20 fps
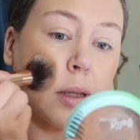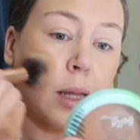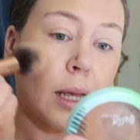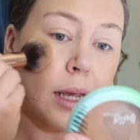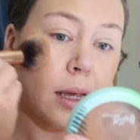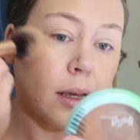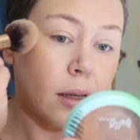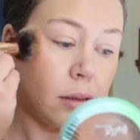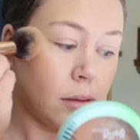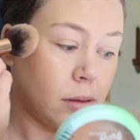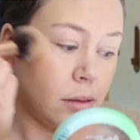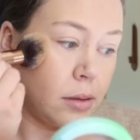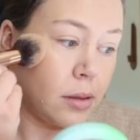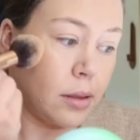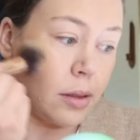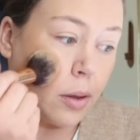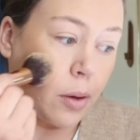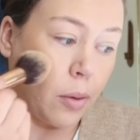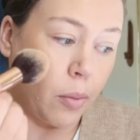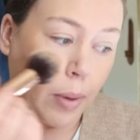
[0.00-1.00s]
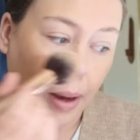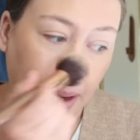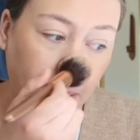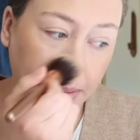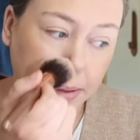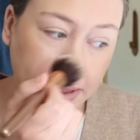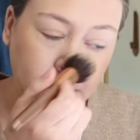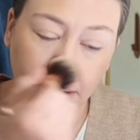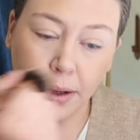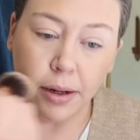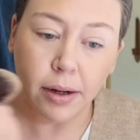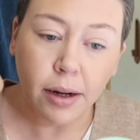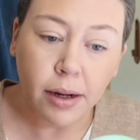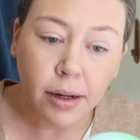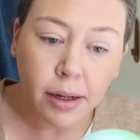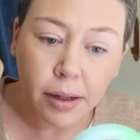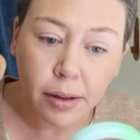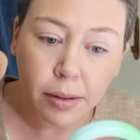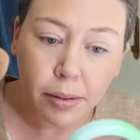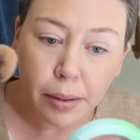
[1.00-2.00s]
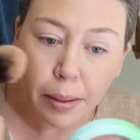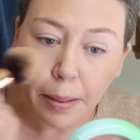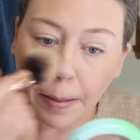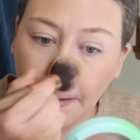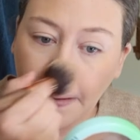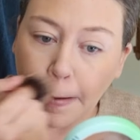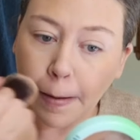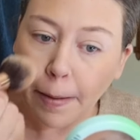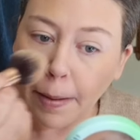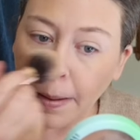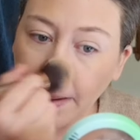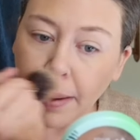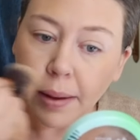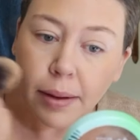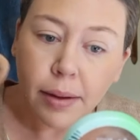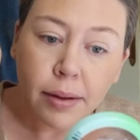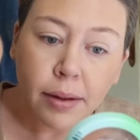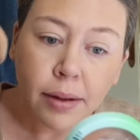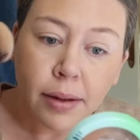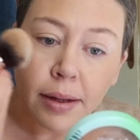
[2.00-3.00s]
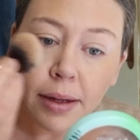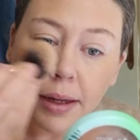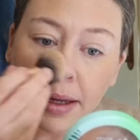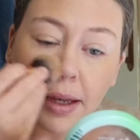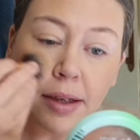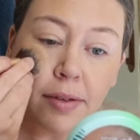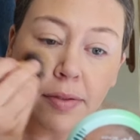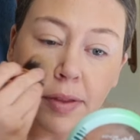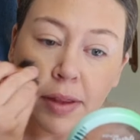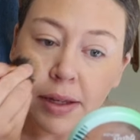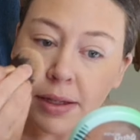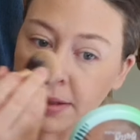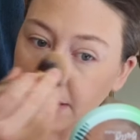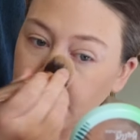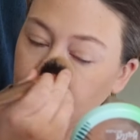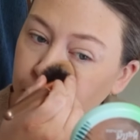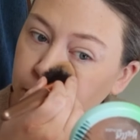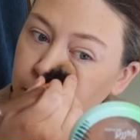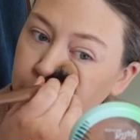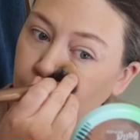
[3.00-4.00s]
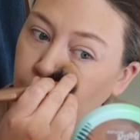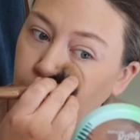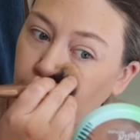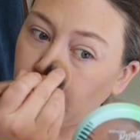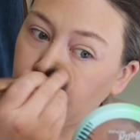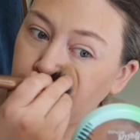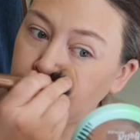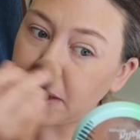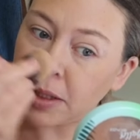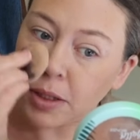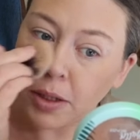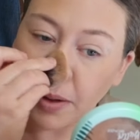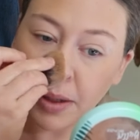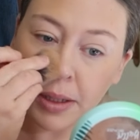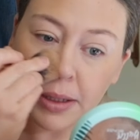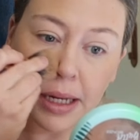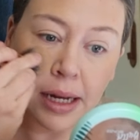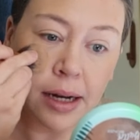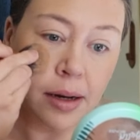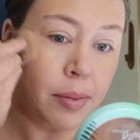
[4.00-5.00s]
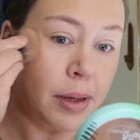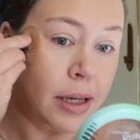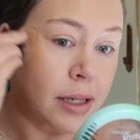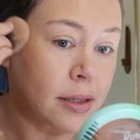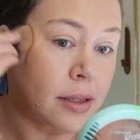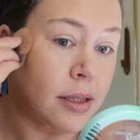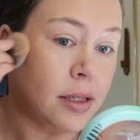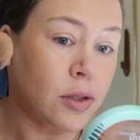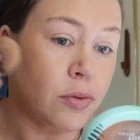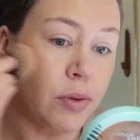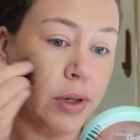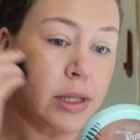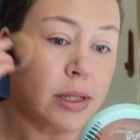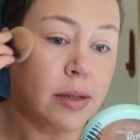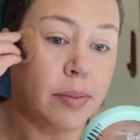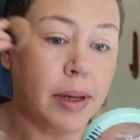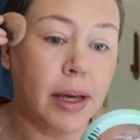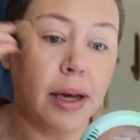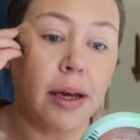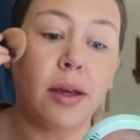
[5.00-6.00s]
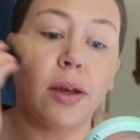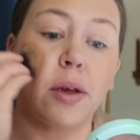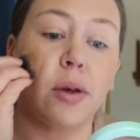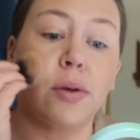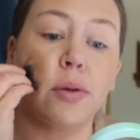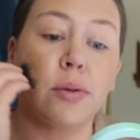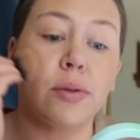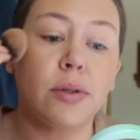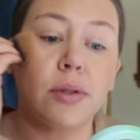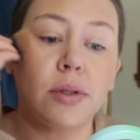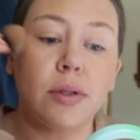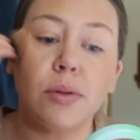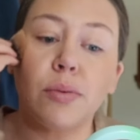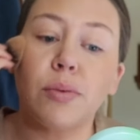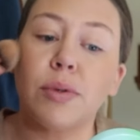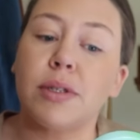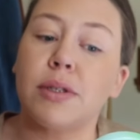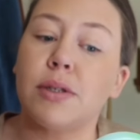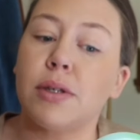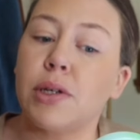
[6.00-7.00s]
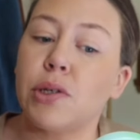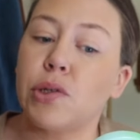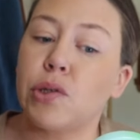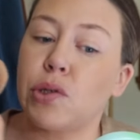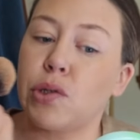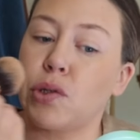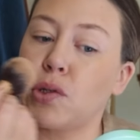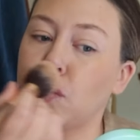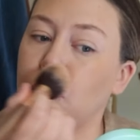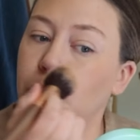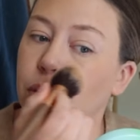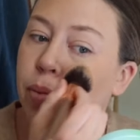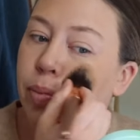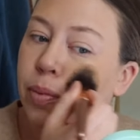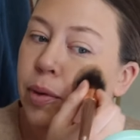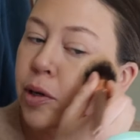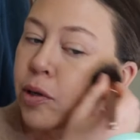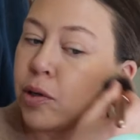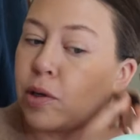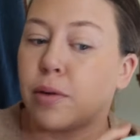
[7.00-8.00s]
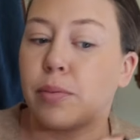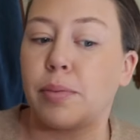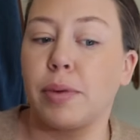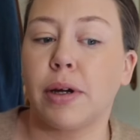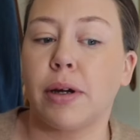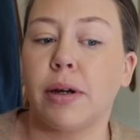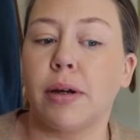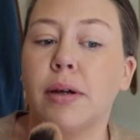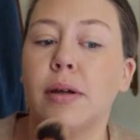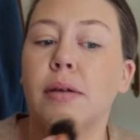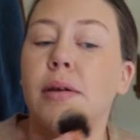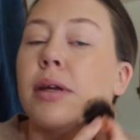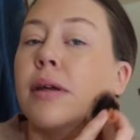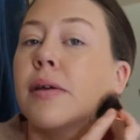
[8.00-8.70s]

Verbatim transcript: Like, wow, was that good, honey? Yeah. If this comes out, I'll be so excited because this recipe I used was a super duper